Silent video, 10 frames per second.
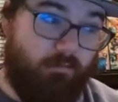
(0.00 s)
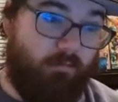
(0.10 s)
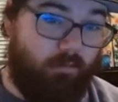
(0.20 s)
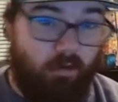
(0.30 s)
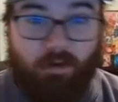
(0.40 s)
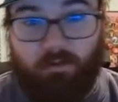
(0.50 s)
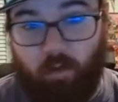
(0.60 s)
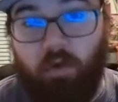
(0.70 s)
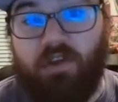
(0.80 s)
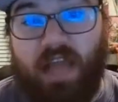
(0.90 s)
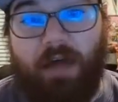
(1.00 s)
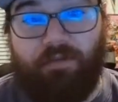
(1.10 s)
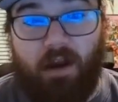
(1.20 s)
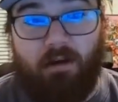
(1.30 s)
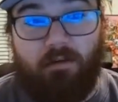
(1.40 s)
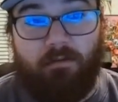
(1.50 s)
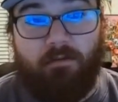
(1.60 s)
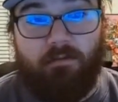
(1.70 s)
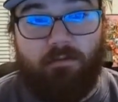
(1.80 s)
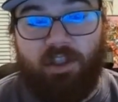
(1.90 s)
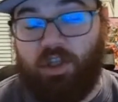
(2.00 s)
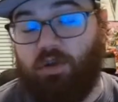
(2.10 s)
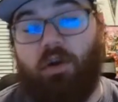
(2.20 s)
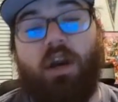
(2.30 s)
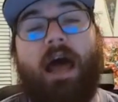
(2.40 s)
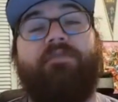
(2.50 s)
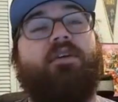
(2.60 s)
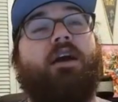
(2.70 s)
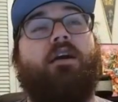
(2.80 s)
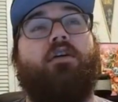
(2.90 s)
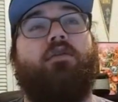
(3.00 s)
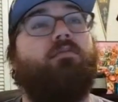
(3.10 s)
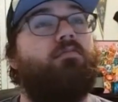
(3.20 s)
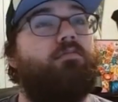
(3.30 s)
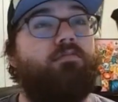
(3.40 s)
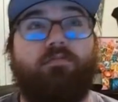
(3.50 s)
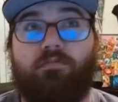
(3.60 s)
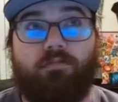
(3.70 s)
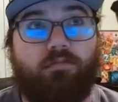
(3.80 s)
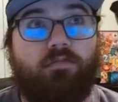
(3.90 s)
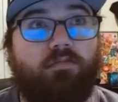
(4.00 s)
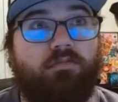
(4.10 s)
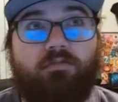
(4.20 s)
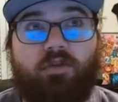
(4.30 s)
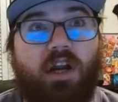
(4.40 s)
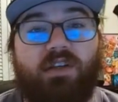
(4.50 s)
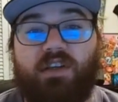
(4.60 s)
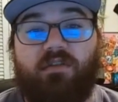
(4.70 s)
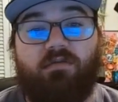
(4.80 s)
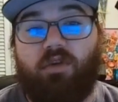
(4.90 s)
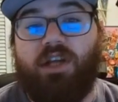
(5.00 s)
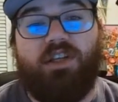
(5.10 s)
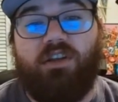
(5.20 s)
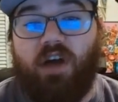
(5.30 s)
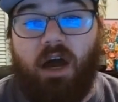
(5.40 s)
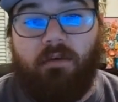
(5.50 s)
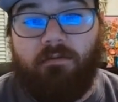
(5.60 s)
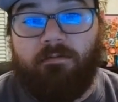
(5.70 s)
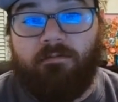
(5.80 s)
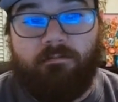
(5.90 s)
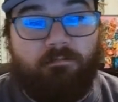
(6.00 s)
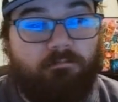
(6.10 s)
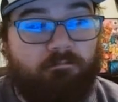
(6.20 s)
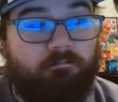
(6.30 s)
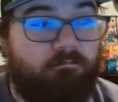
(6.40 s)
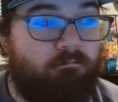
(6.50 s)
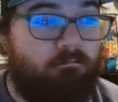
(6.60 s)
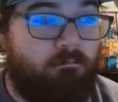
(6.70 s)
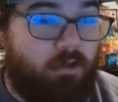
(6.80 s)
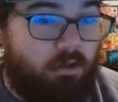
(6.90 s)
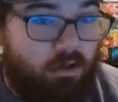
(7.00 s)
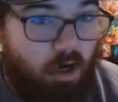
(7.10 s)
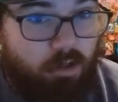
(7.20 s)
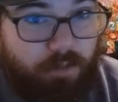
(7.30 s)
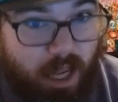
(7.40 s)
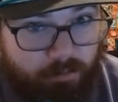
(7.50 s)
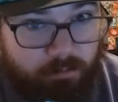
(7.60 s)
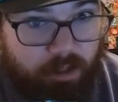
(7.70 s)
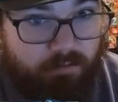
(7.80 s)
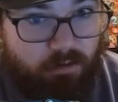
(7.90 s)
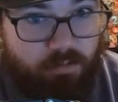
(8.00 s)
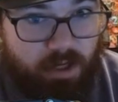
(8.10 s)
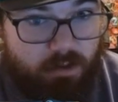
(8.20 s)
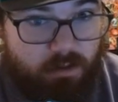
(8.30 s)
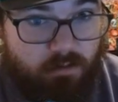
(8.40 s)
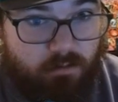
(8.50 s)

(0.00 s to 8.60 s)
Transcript: throw this out there. Just throw it out there. Crazy thought. Can Charlie Blackmon play first base?